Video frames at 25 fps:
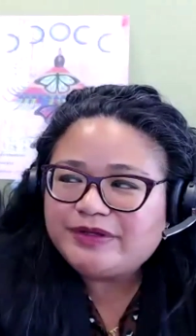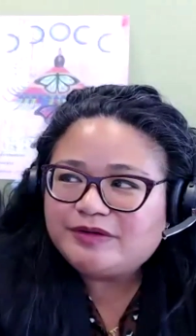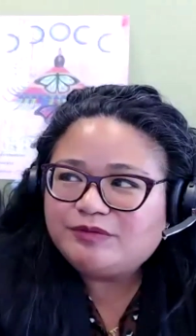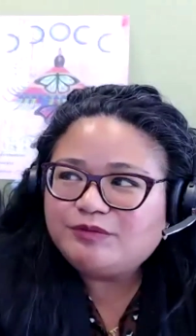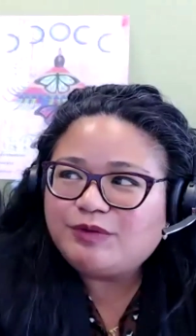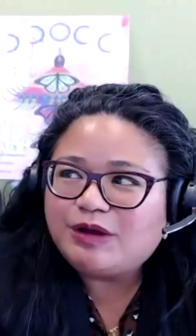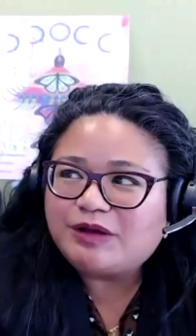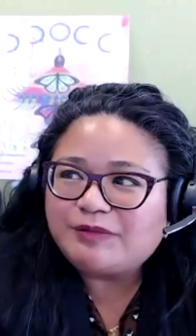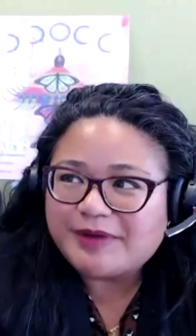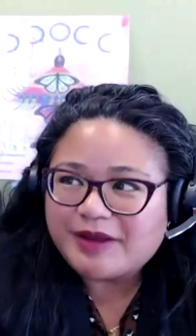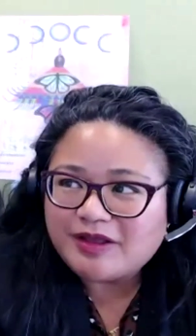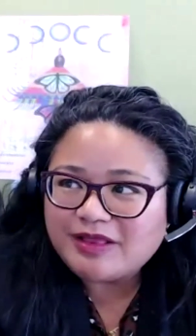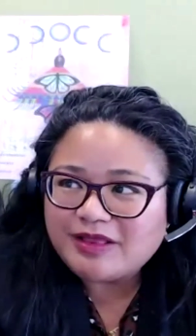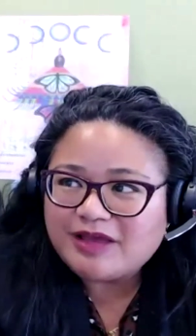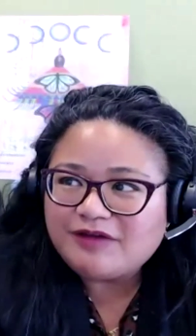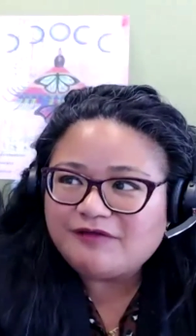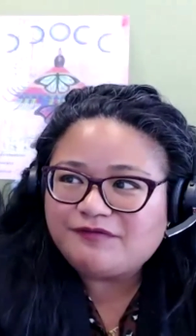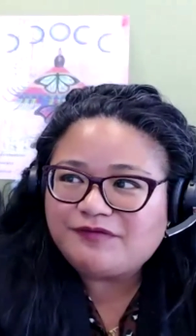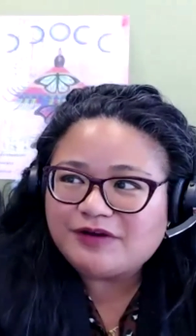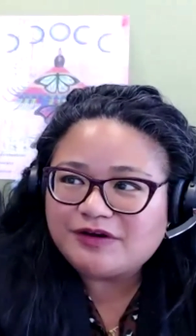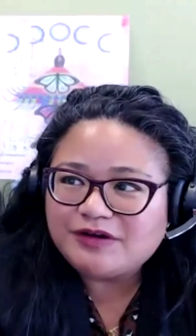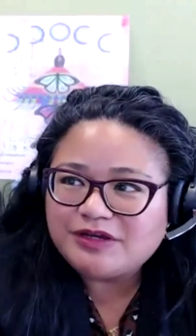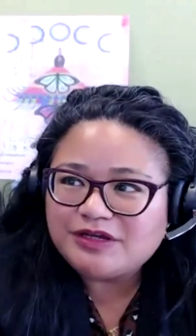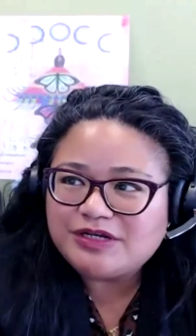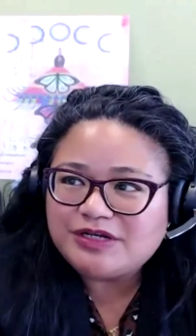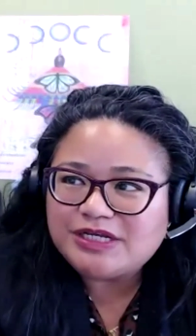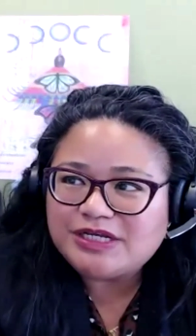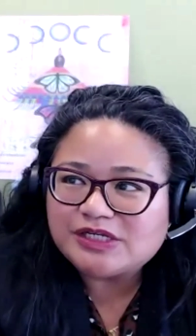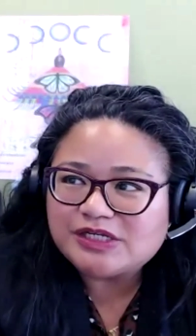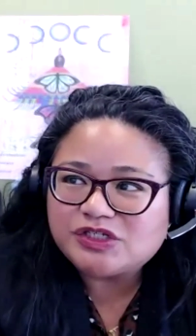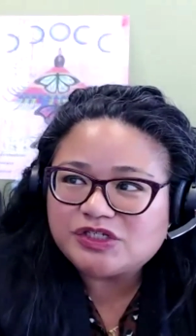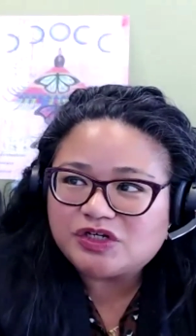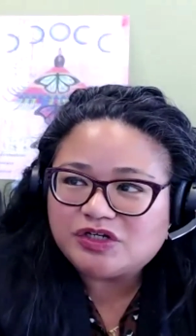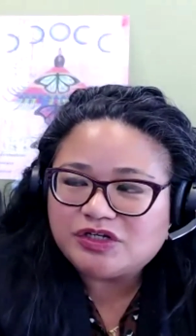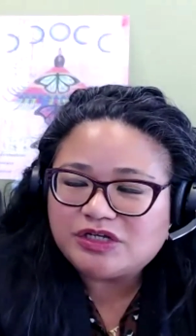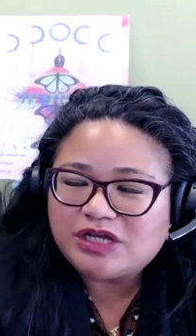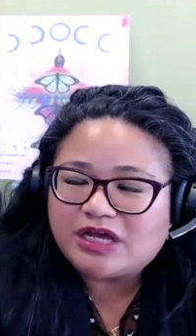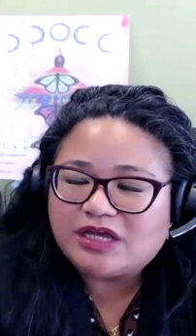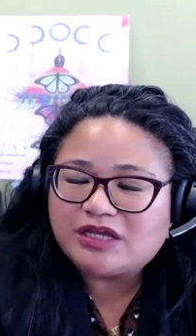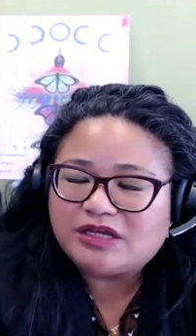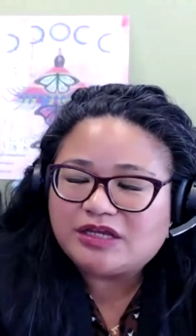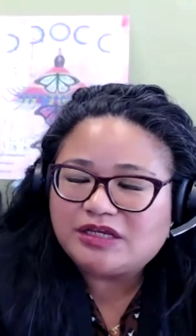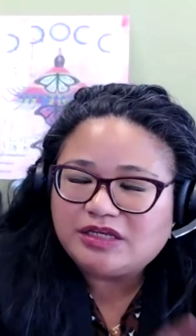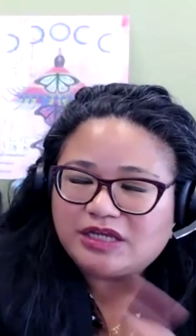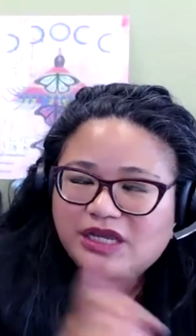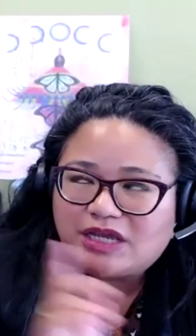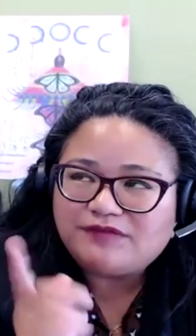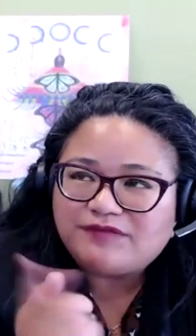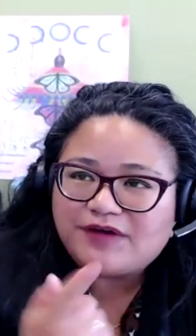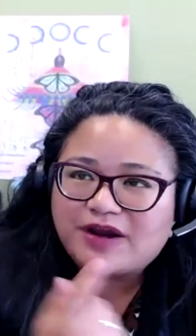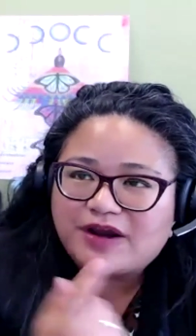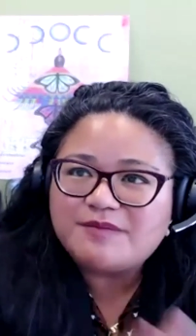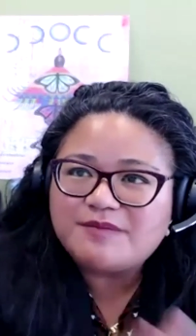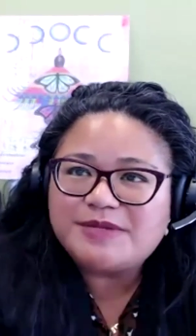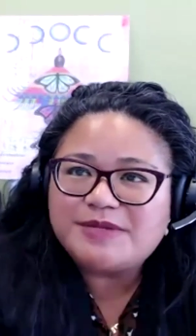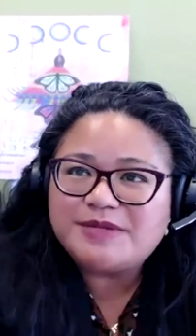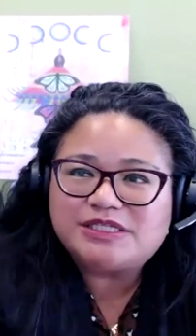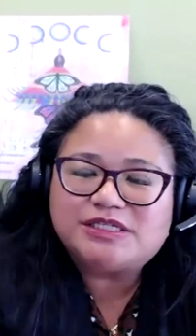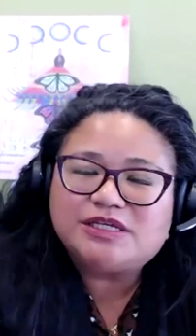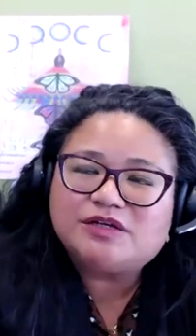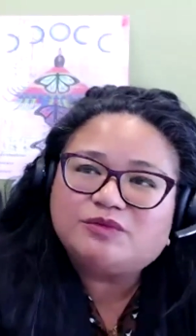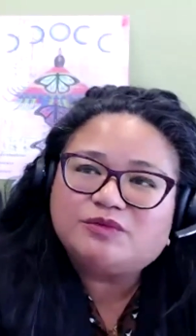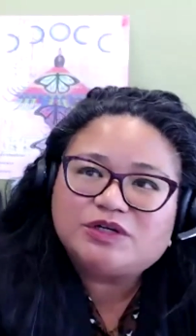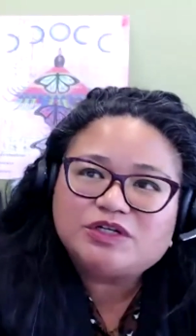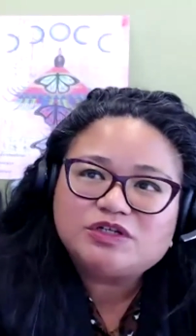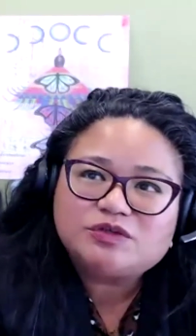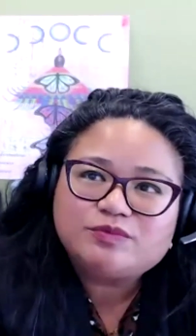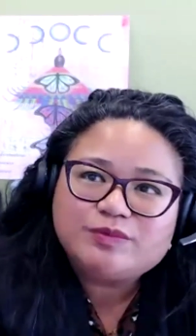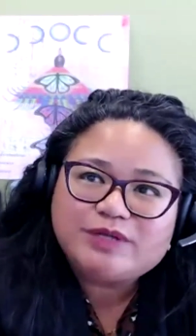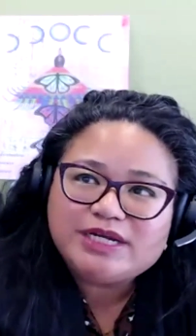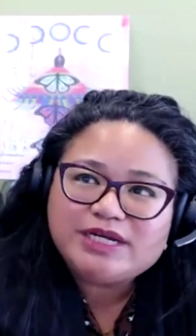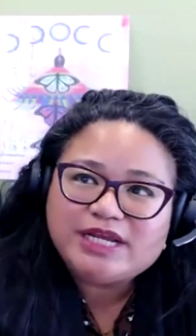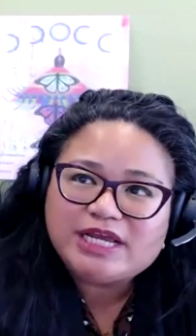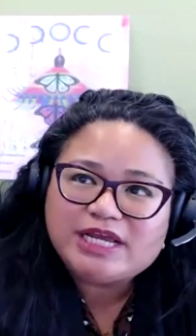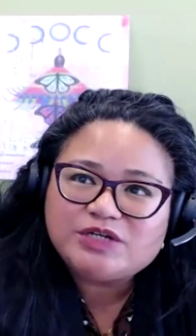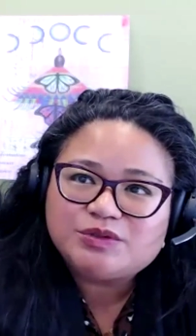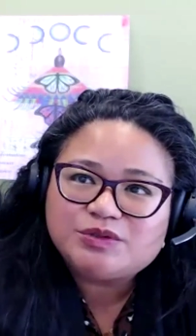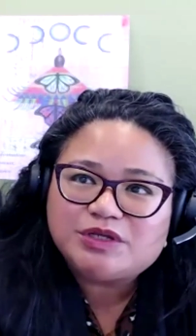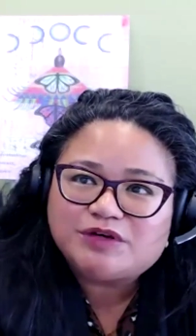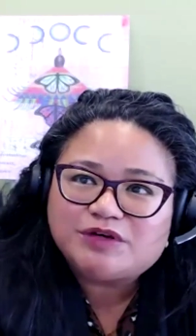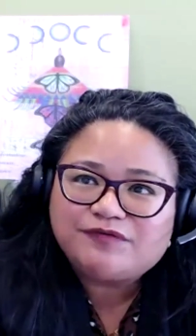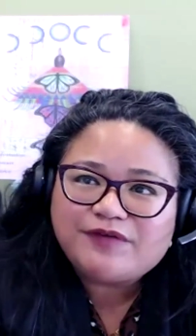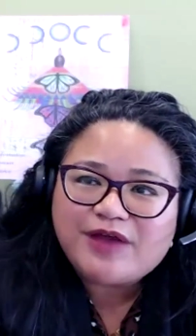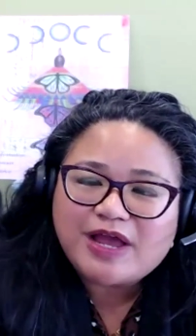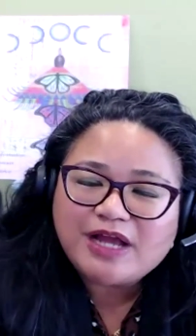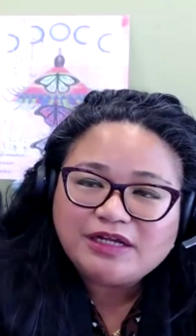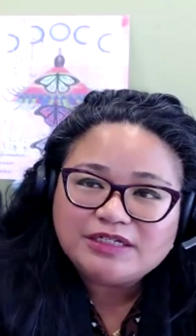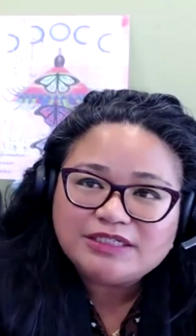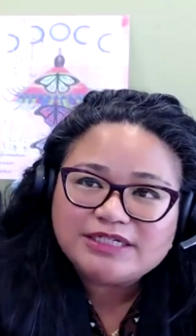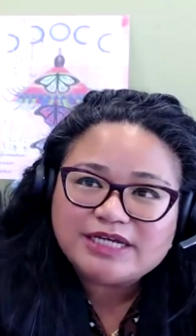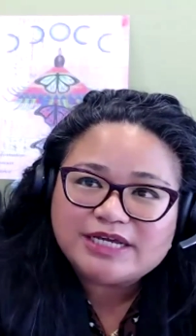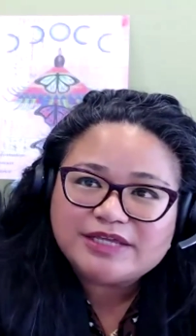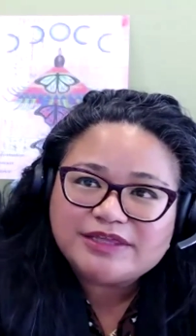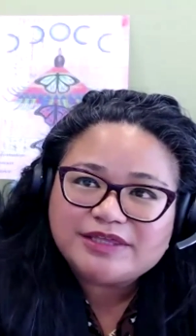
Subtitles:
while we all have very unique environments in which we engage with our faculty,